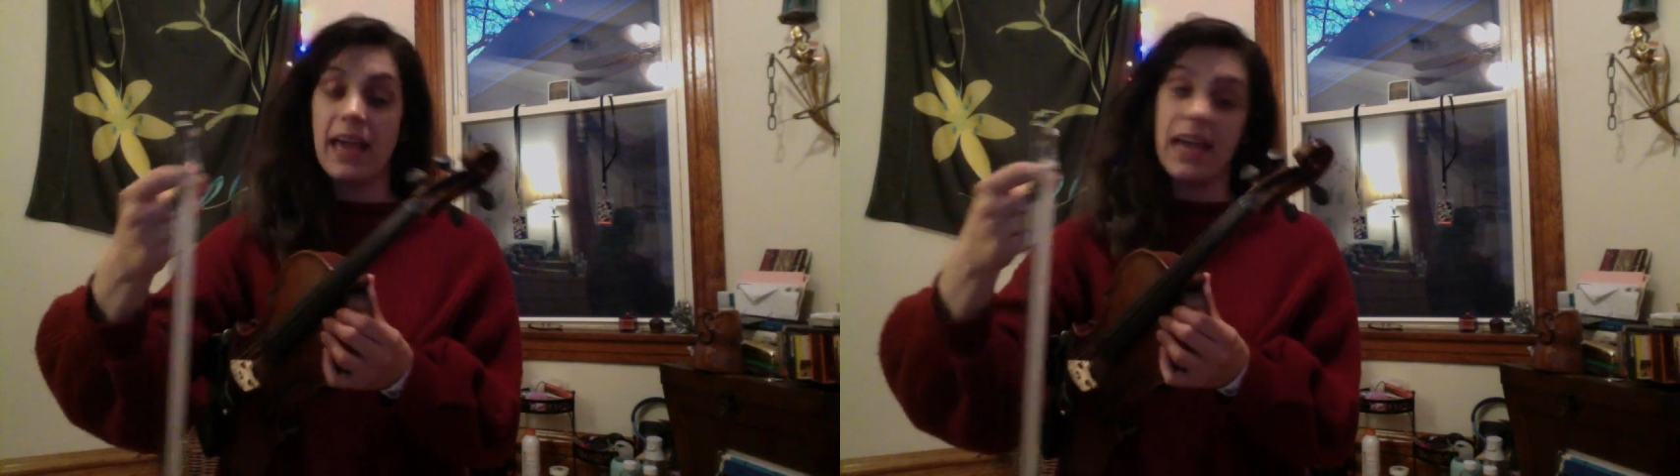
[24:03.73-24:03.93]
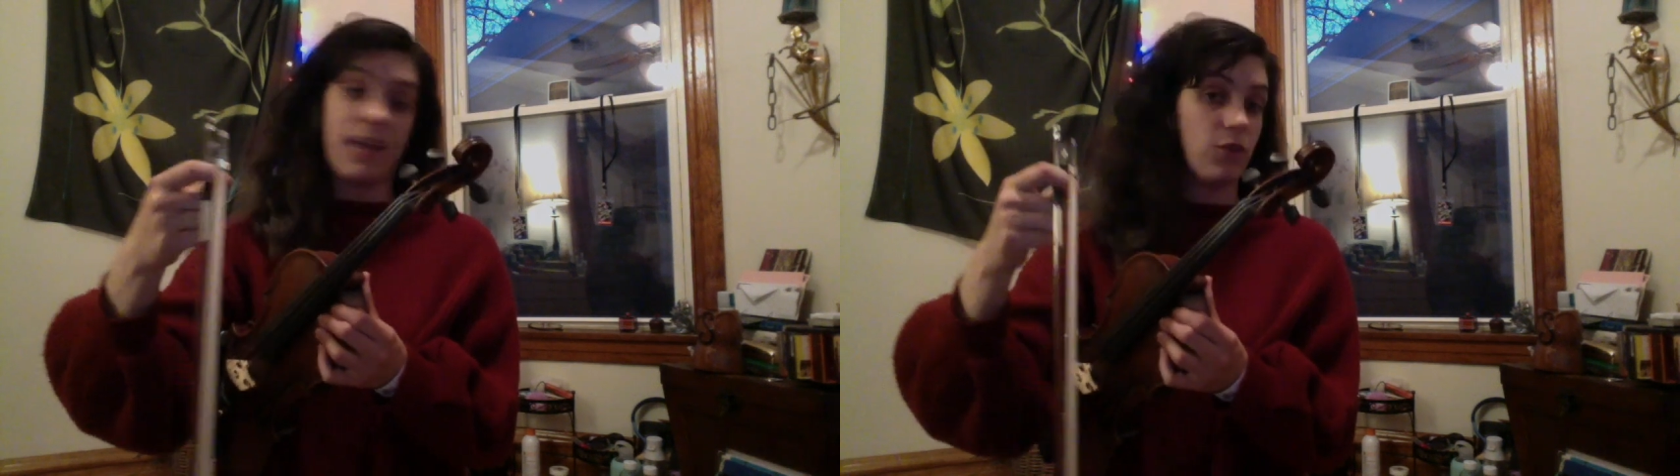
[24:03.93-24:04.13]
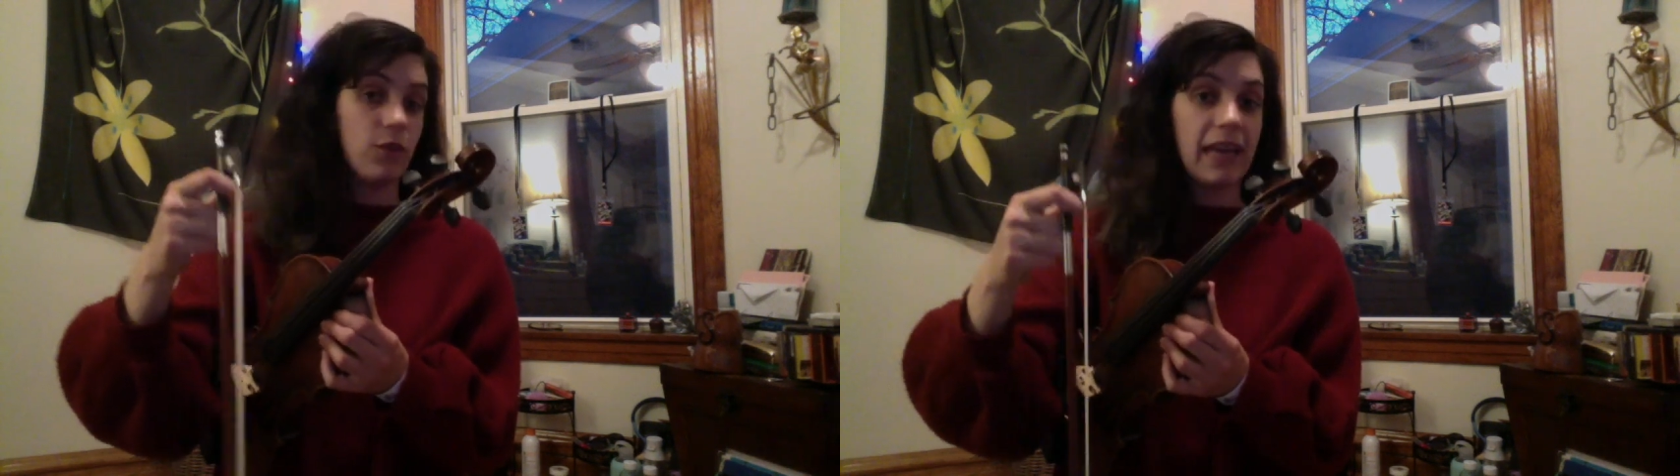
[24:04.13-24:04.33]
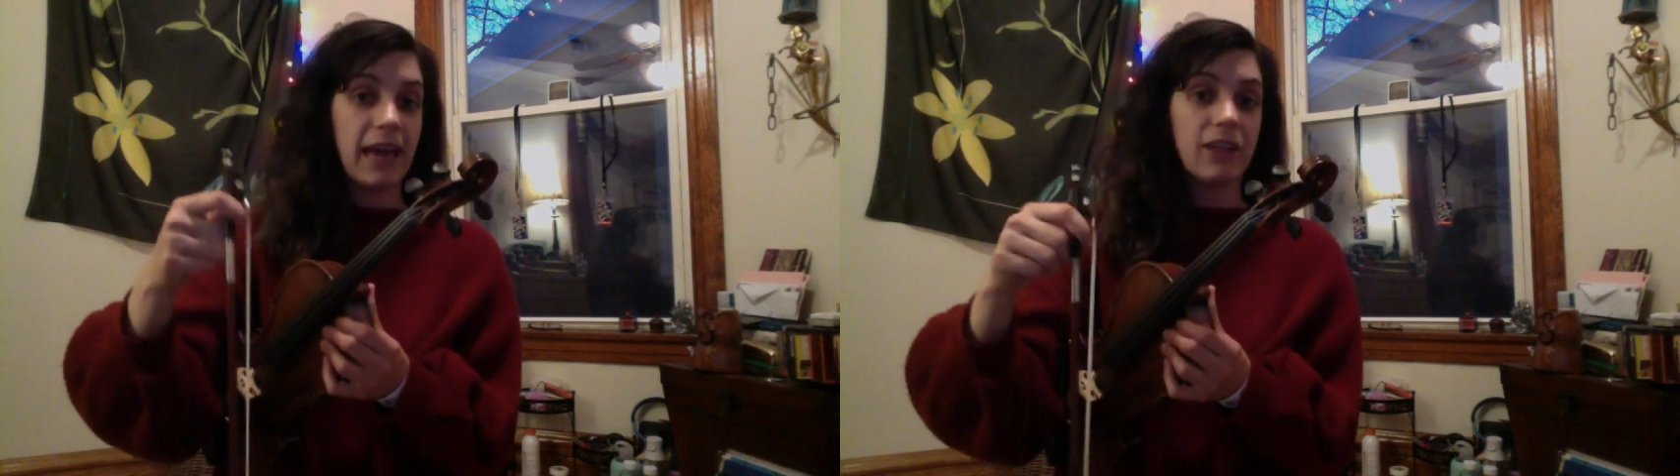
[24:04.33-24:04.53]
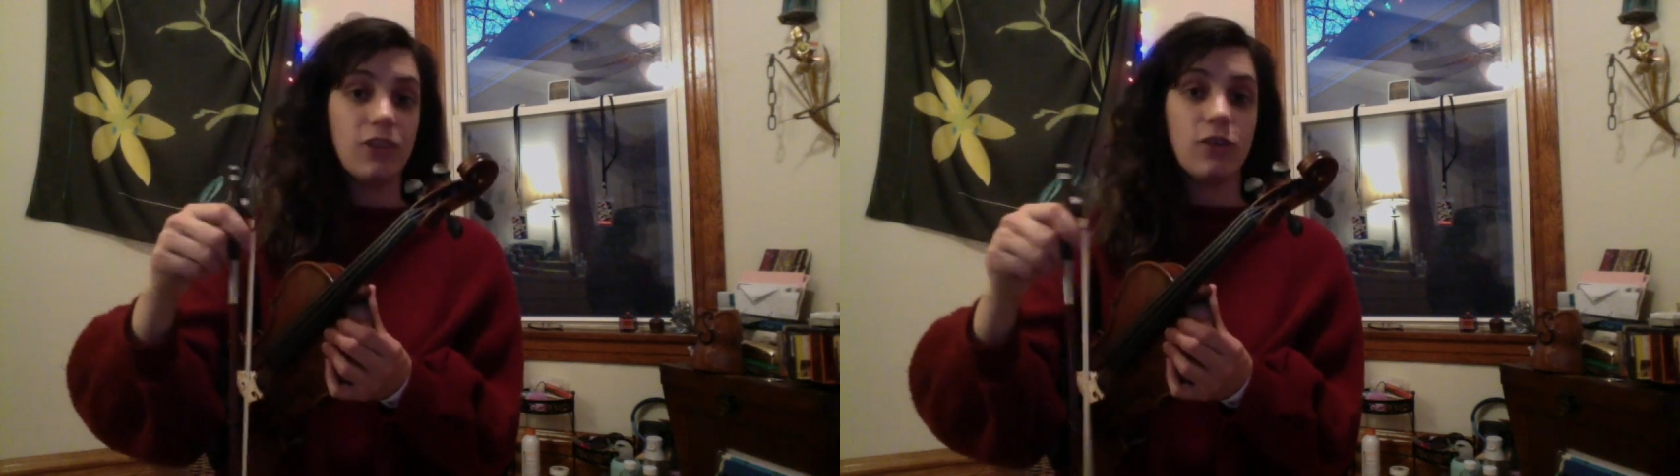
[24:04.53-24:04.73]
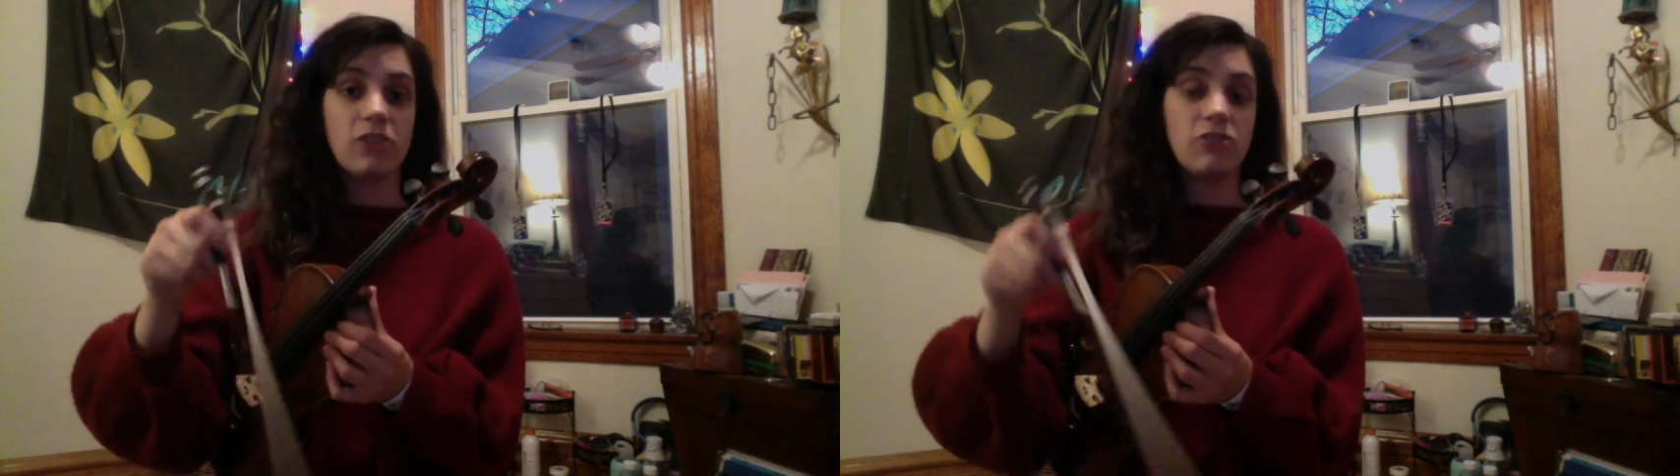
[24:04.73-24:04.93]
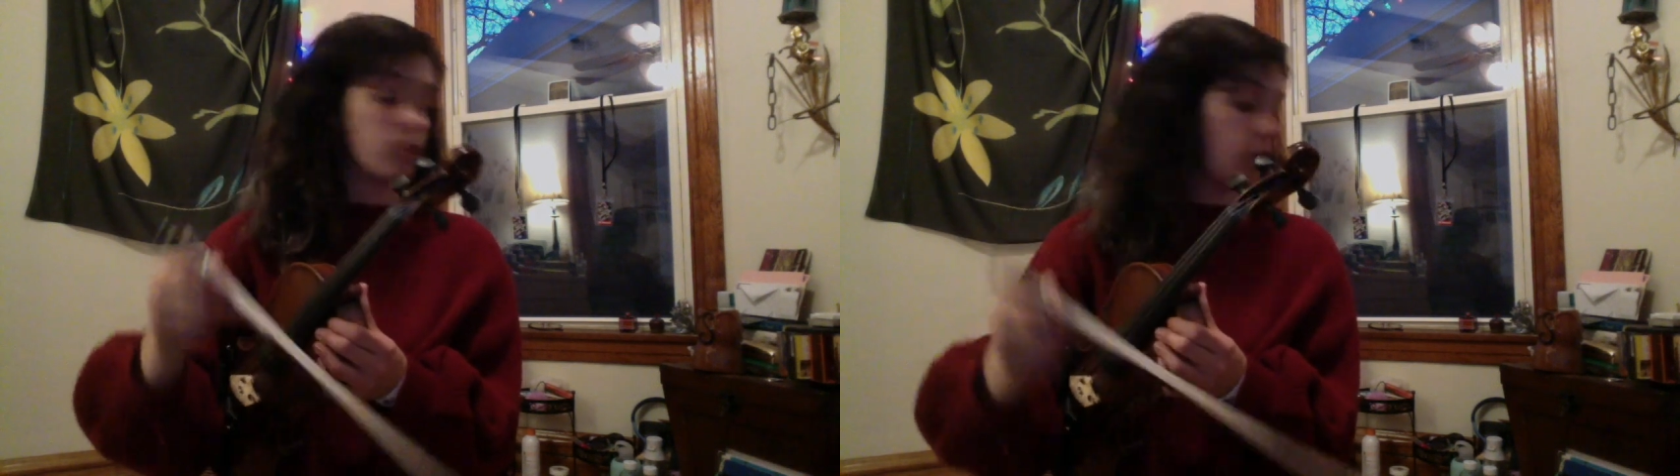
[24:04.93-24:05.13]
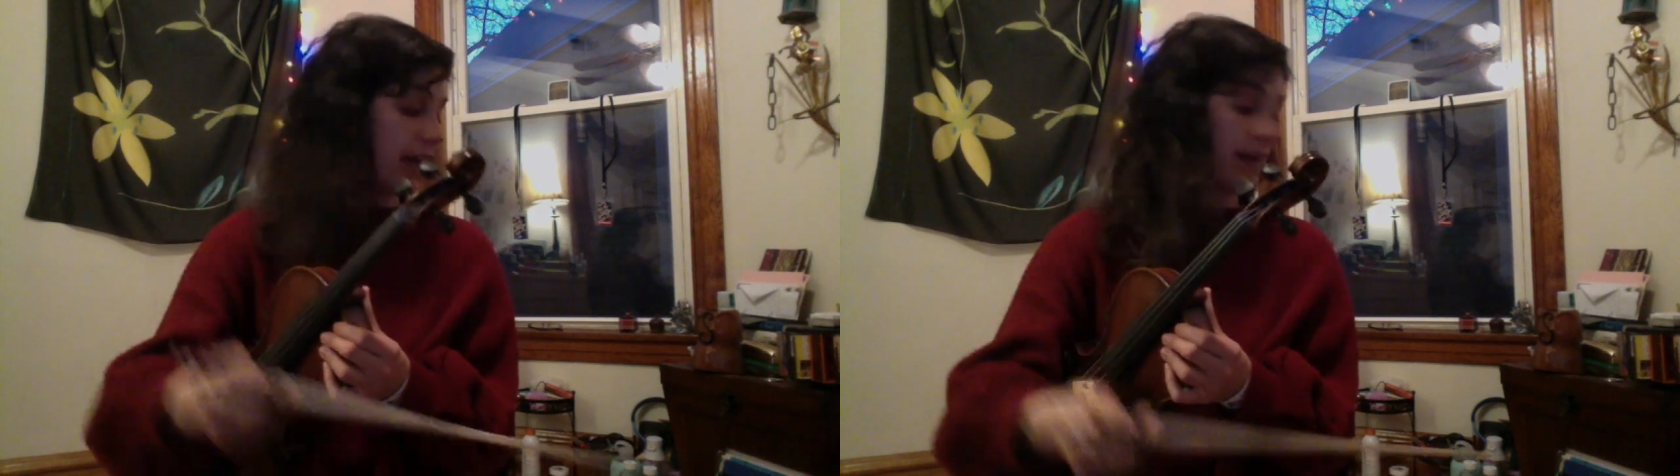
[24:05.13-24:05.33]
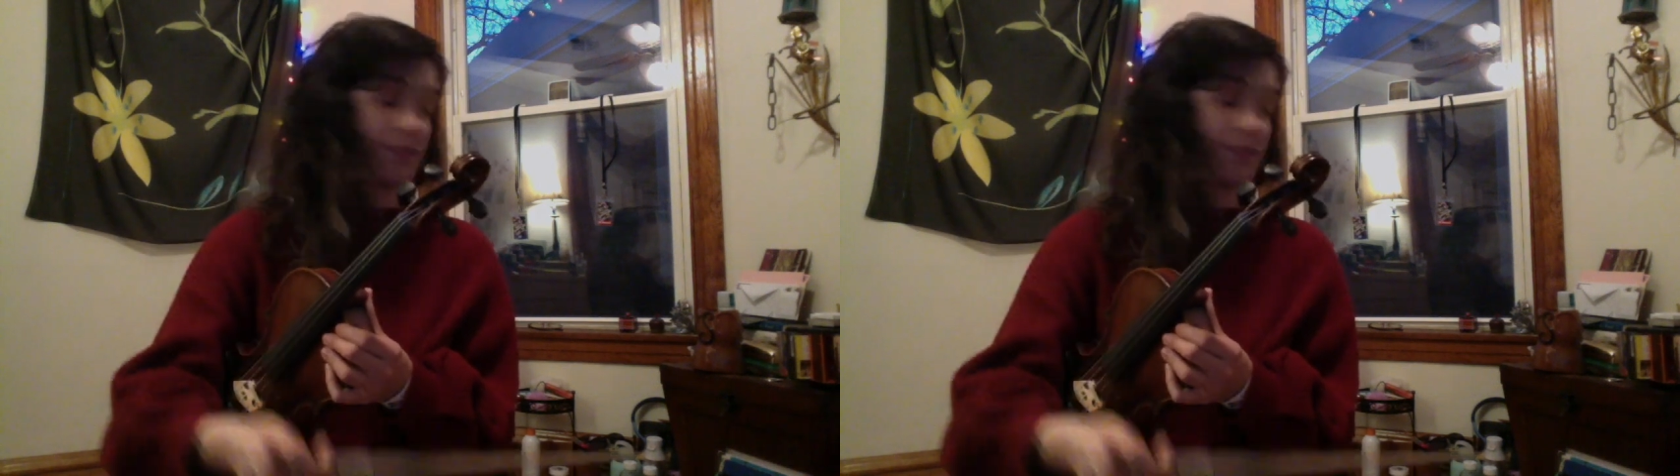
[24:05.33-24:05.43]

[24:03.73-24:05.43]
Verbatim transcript: If you can't, you can just go ahead